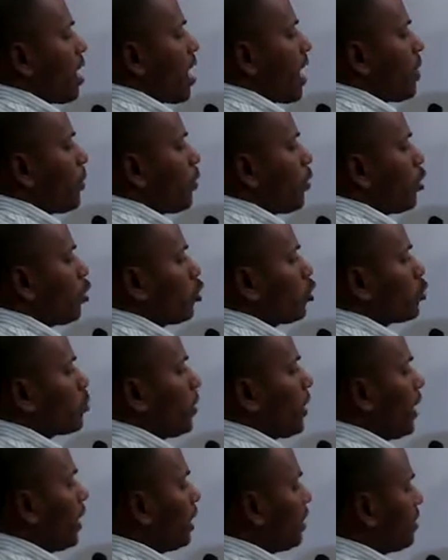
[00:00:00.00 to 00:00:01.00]
Hypotenuse
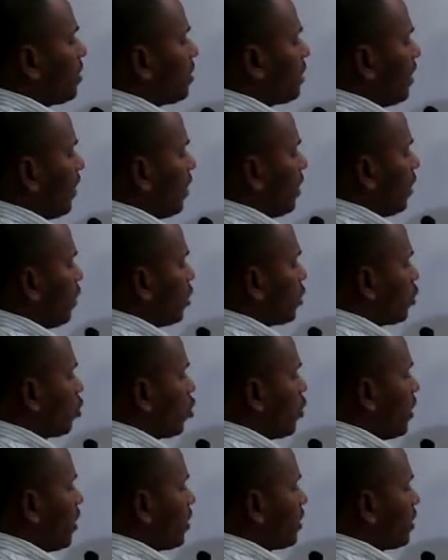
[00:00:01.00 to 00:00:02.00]
by adjacent side. So
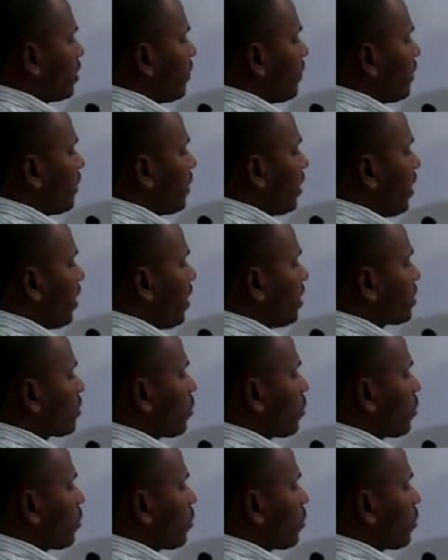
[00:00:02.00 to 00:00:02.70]
it is given that a